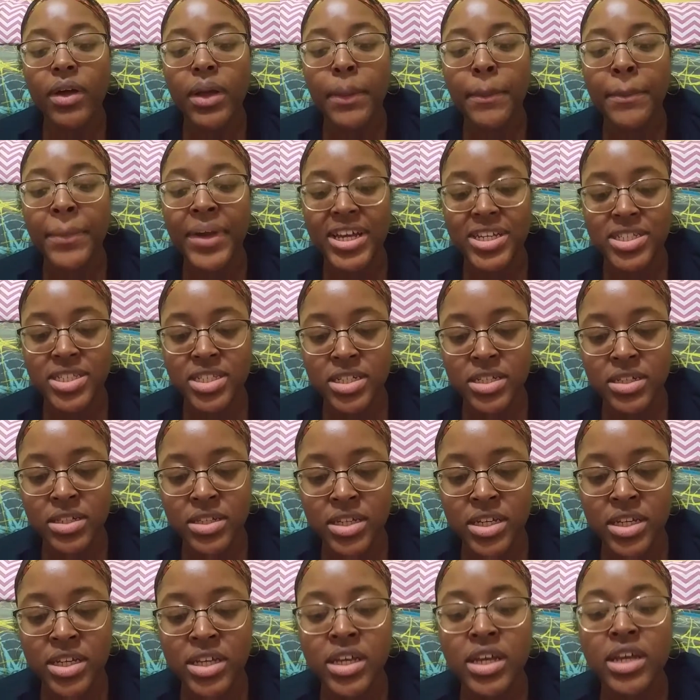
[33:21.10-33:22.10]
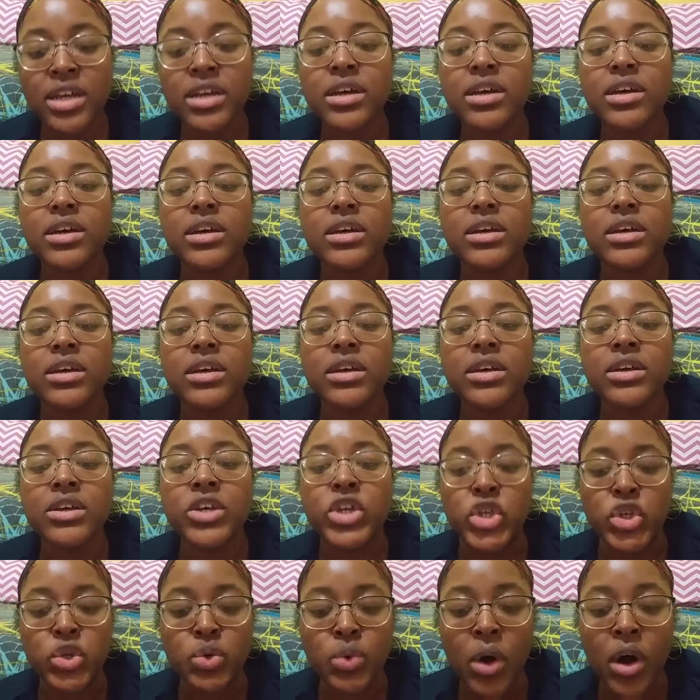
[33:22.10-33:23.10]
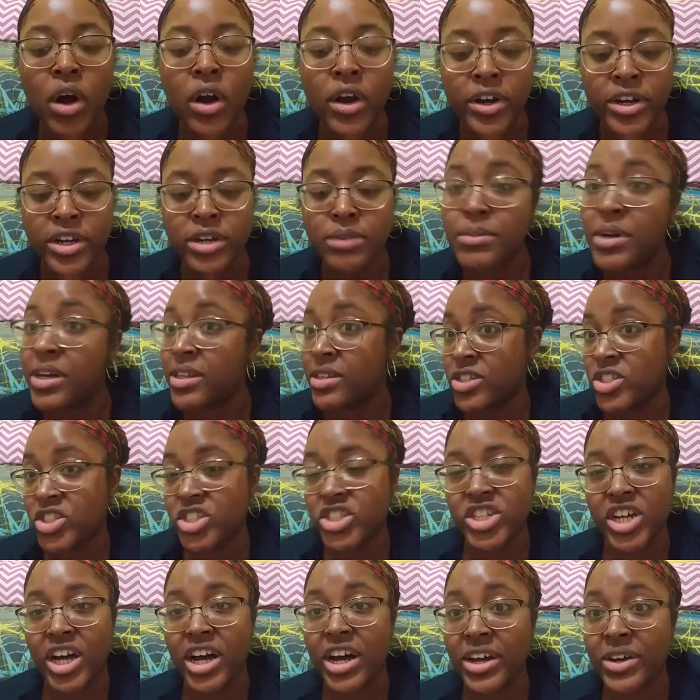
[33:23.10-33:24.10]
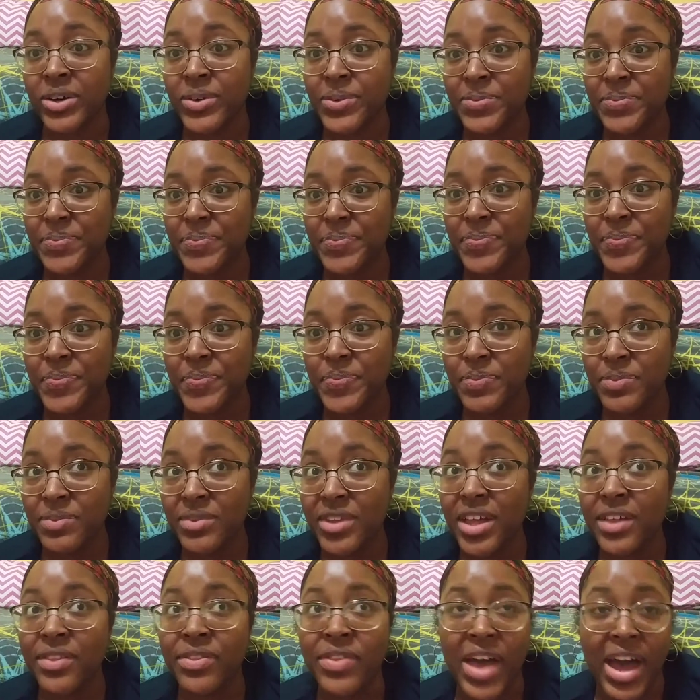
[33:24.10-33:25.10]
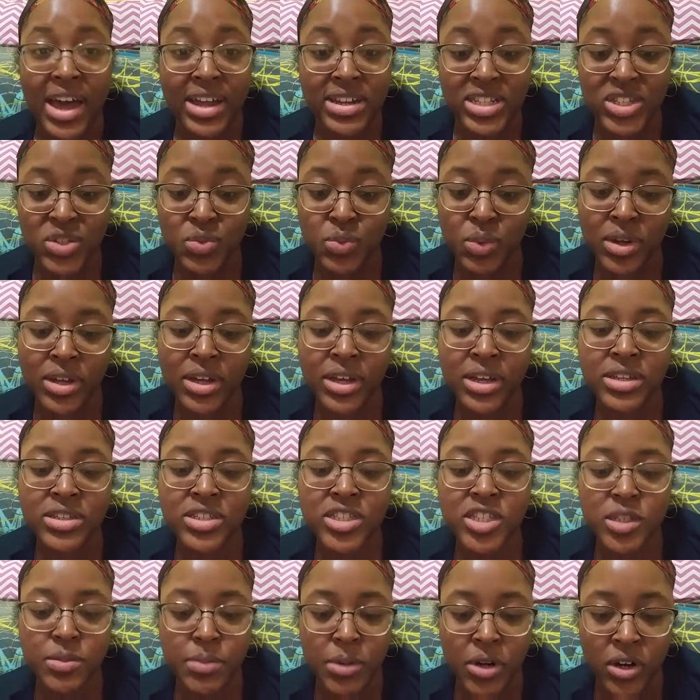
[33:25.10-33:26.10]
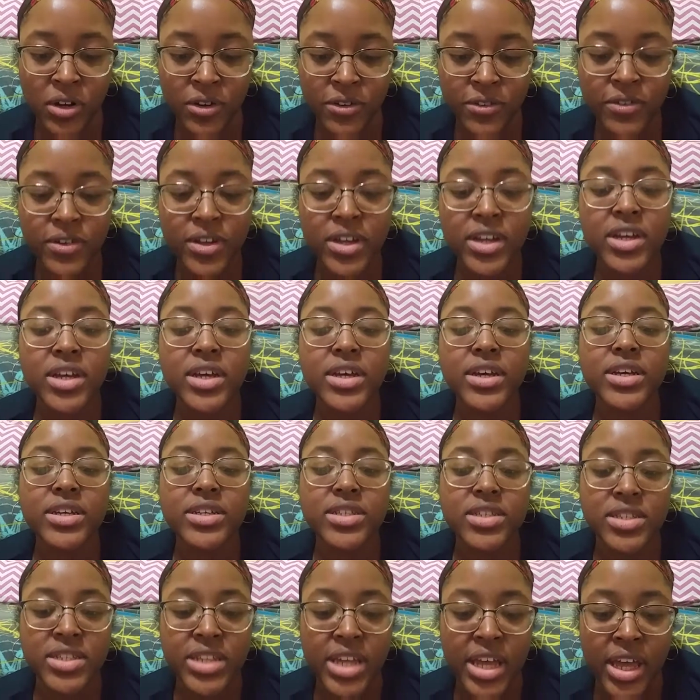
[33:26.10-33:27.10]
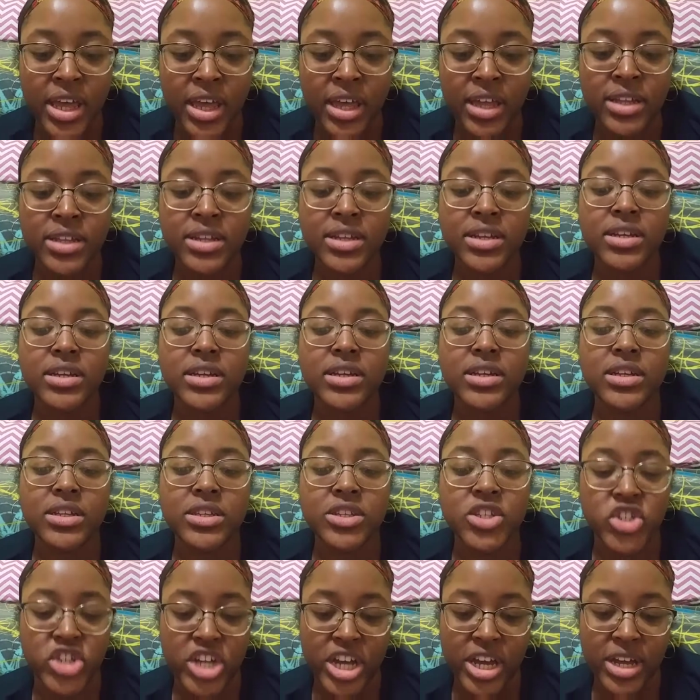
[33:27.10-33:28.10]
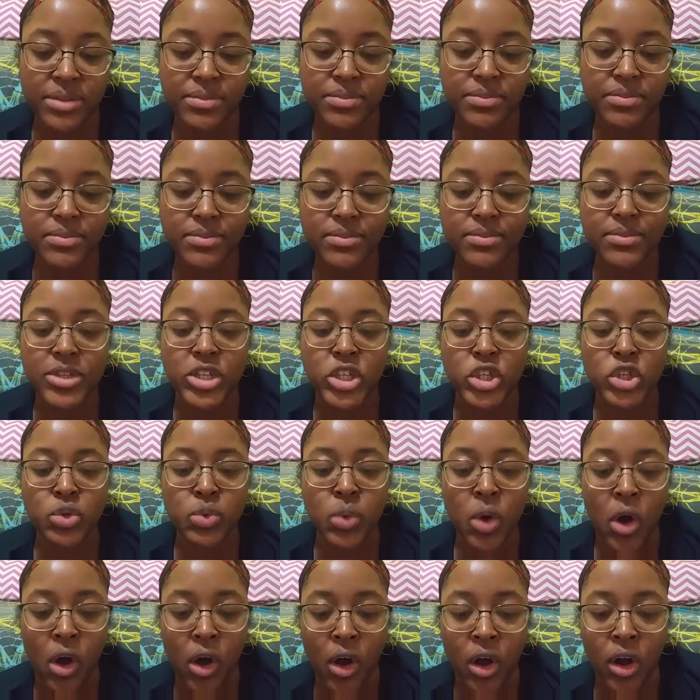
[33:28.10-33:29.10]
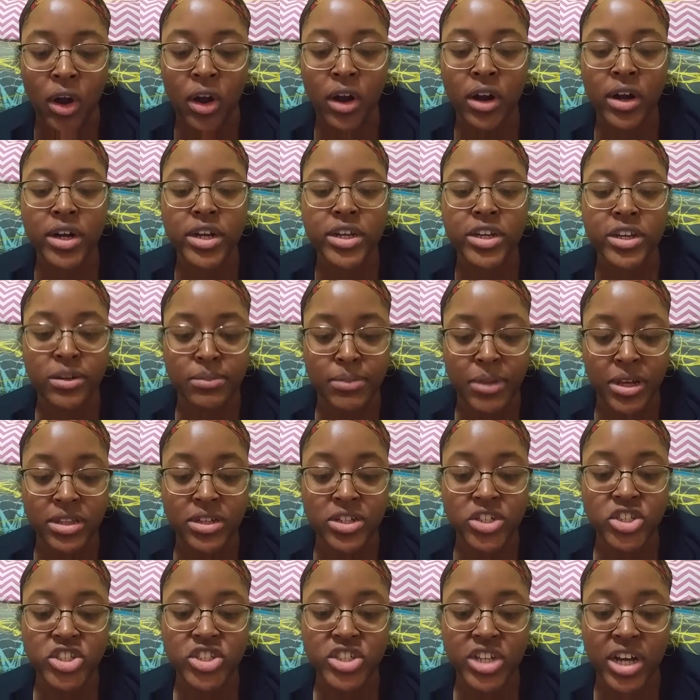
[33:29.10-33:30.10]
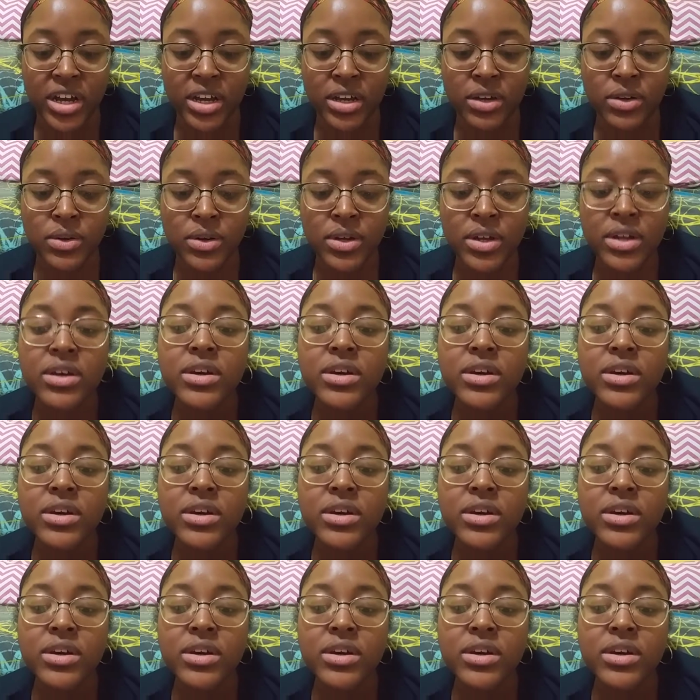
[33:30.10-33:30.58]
Basically, you are your mother's child. That is what Smurf said to Jay. You are your mother's child.